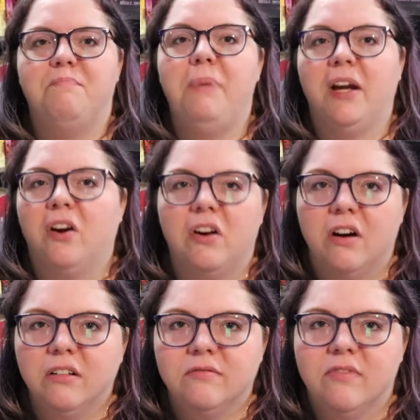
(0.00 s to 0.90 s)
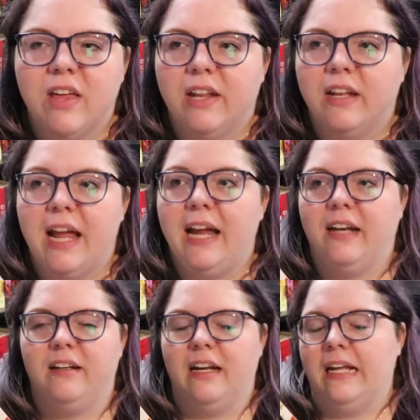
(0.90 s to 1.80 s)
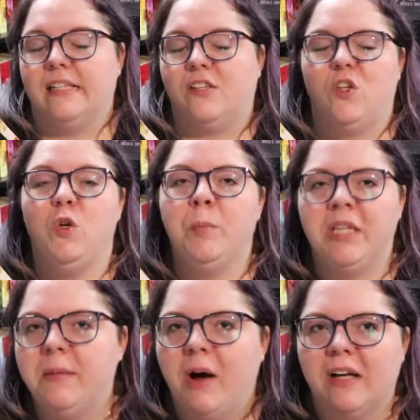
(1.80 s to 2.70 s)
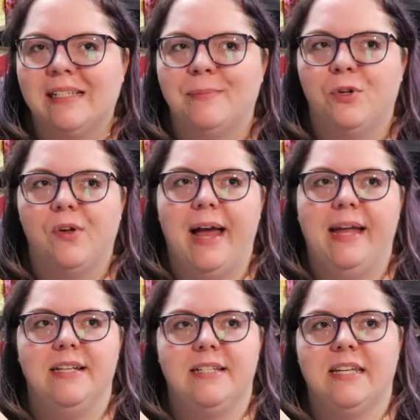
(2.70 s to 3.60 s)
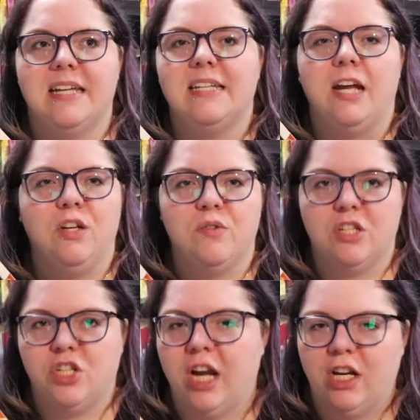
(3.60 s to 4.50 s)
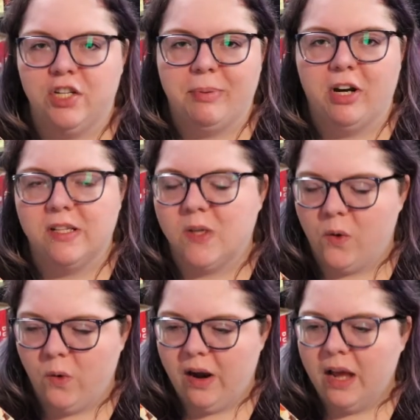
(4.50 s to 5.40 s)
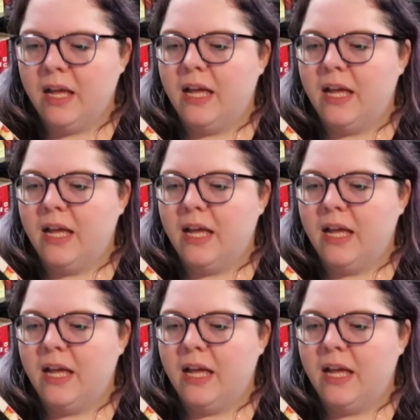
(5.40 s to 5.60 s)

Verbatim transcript: bigger than it is humanly possible and continues to change upon its own